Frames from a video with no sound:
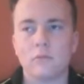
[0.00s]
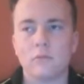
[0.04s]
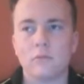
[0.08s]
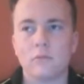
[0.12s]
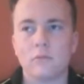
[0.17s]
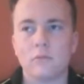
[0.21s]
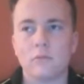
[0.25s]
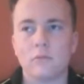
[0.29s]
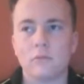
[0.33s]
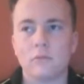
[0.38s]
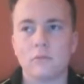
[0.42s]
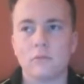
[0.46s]

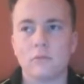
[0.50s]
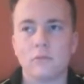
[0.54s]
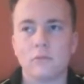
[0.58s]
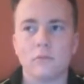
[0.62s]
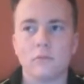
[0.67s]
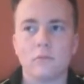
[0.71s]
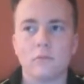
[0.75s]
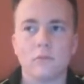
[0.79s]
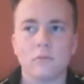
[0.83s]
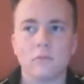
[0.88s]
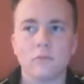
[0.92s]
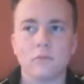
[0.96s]

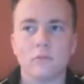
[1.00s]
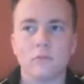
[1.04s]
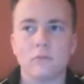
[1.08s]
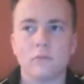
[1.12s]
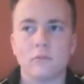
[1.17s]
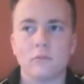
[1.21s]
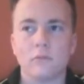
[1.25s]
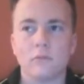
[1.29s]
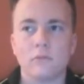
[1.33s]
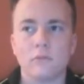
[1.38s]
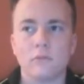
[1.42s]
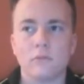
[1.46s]

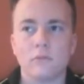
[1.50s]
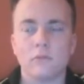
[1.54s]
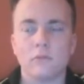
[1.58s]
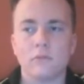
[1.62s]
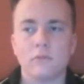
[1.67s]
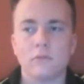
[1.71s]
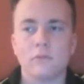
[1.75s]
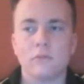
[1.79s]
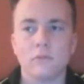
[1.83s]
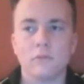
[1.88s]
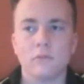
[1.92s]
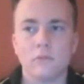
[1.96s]

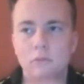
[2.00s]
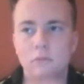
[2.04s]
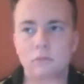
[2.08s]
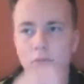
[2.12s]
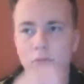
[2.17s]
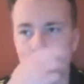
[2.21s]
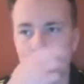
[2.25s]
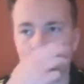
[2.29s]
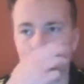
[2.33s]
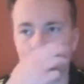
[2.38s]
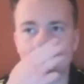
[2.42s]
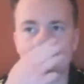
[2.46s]

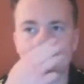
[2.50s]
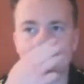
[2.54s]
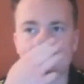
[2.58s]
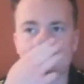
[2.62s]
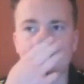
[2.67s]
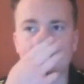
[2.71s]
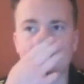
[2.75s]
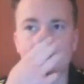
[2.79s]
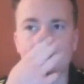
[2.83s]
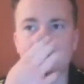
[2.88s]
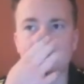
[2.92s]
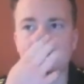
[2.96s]

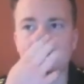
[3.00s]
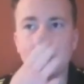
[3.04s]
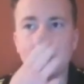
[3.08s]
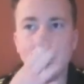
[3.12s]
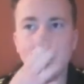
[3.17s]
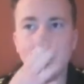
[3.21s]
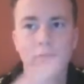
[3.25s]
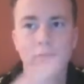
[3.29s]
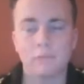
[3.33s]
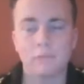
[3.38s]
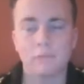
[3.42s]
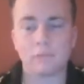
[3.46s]

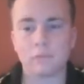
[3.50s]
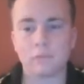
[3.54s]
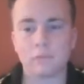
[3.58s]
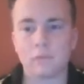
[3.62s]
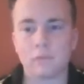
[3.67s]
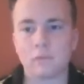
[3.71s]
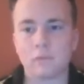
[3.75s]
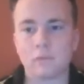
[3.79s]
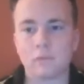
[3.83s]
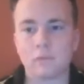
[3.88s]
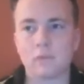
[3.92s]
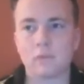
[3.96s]

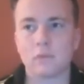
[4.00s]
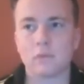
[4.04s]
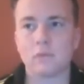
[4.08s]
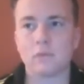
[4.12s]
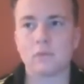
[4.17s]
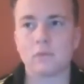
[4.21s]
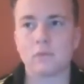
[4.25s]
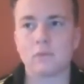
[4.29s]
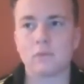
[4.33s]
The person shown says nothing.